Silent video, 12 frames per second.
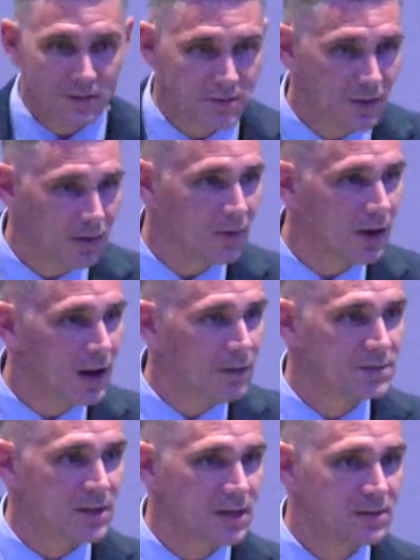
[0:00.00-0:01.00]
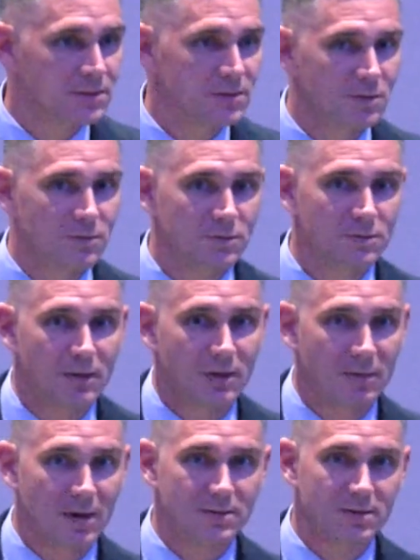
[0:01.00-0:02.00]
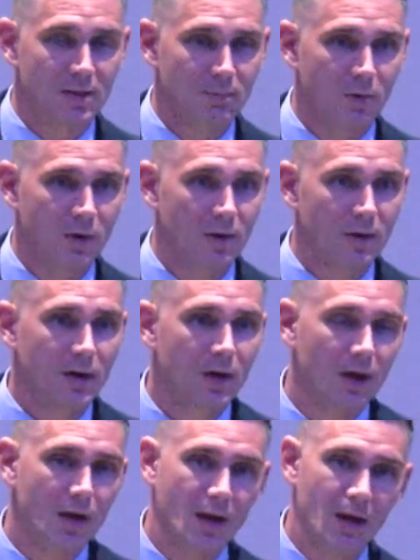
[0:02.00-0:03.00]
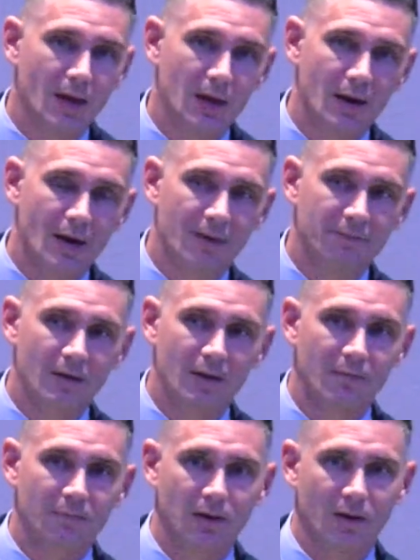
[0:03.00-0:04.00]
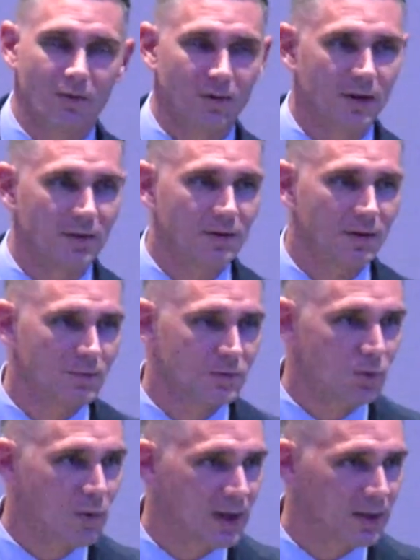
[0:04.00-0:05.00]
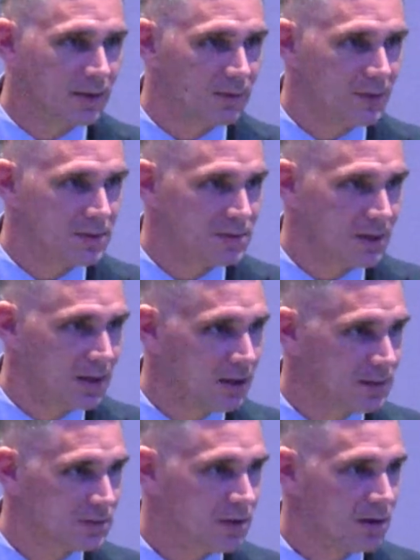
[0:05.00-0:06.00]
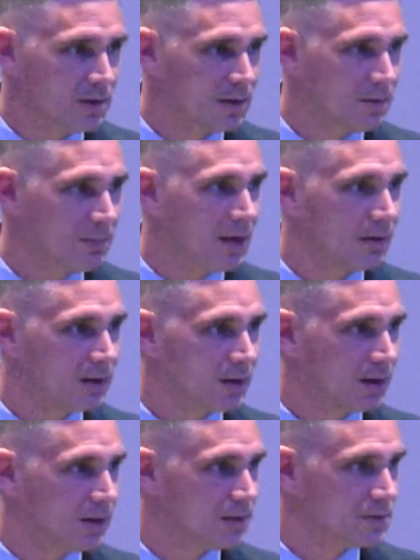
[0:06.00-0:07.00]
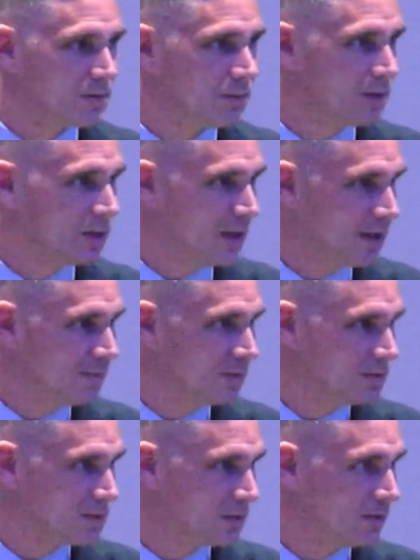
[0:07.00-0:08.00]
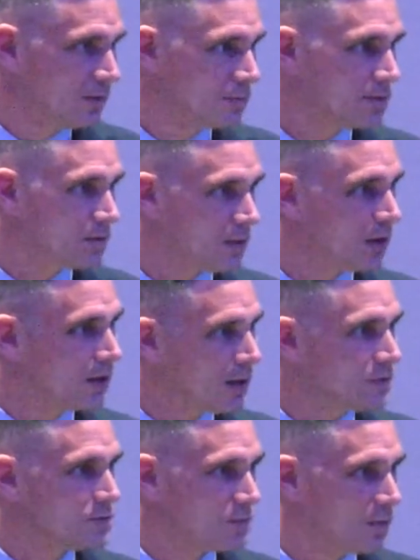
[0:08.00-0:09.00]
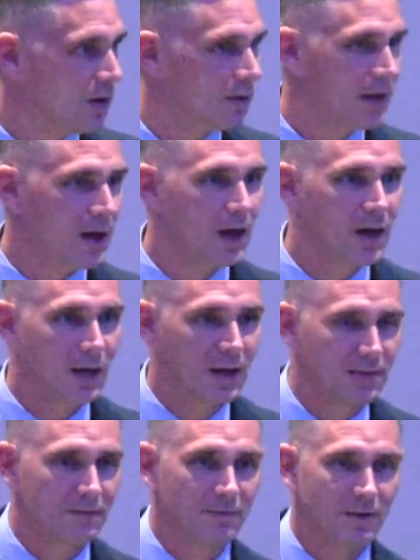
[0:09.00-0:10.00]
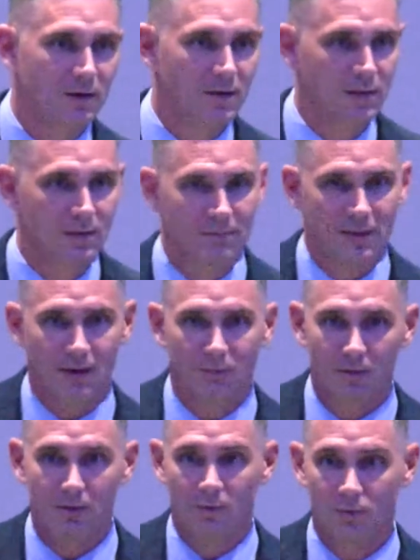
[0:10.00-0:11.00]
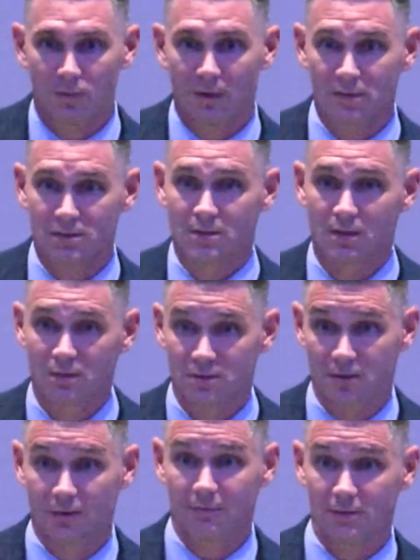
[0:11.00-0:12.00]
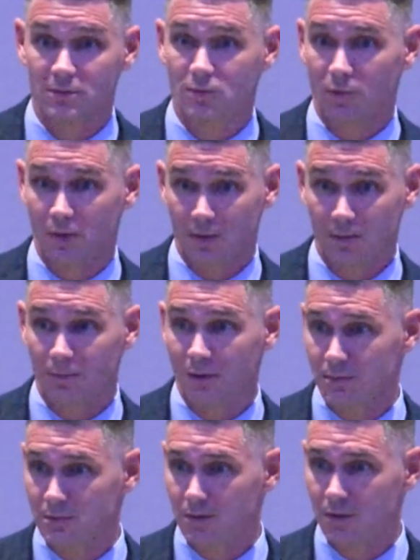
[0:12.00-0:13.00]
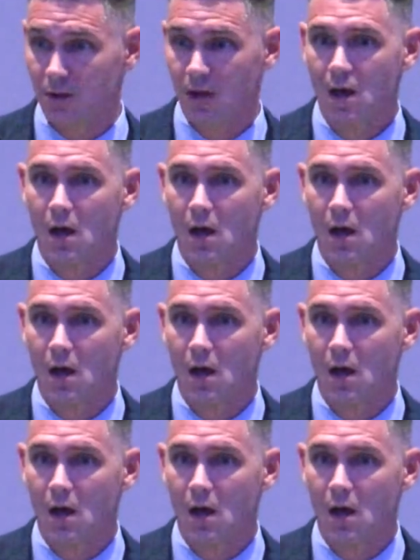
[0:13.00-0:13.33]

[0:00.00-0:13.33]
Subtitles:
So I was asked to speak about teamwork, and I found that video, and I thought it was quite interesting. He is talking about getting into the Navy SEALs, and he goes through all that. And at the very end of that road was service to another person.